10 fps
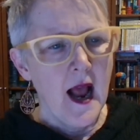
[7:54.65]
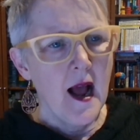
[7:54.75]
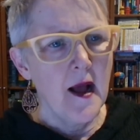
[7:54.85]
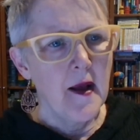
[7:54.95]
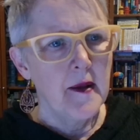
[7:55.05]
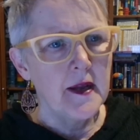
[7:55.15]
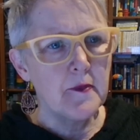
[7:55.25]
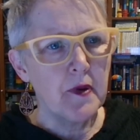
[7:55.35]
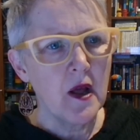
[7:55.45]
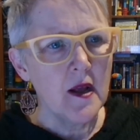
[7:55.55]
Uh, it
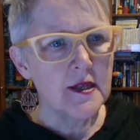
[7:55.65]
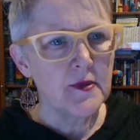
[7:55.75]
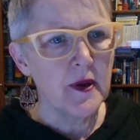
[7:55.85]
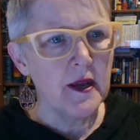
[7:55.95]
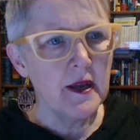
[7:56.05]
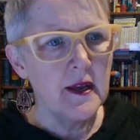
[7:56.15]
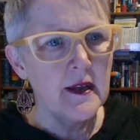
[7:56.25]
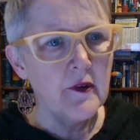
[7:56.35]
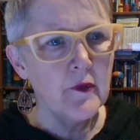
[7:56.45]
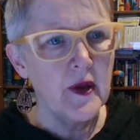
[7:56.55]
applies
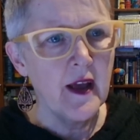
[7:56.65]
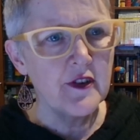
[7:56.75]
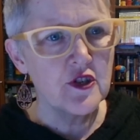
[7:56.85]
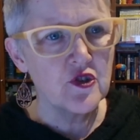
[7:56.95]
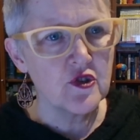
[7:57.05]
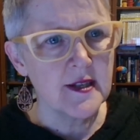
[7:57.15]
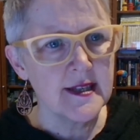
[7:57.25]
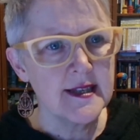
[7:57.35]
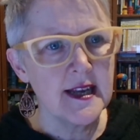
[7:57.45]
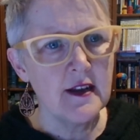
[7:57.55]
where we have a
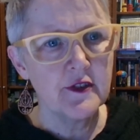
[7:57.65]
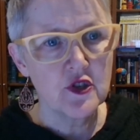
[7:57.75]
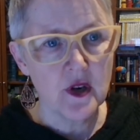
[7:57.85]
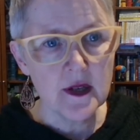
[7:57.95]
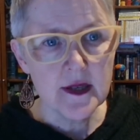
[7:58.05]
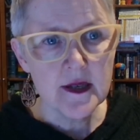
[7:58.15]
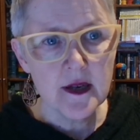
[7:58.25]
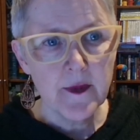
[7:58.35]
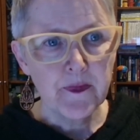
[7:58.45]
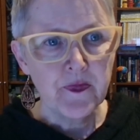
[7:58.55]
trustee of a trust
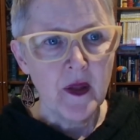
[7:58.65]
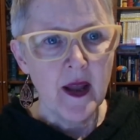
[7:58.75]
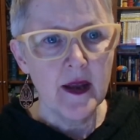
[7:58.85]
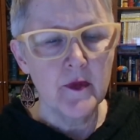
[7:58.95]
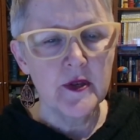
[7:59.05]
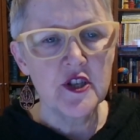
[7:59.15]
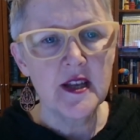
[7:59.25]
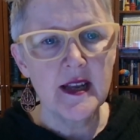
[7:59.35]
in which the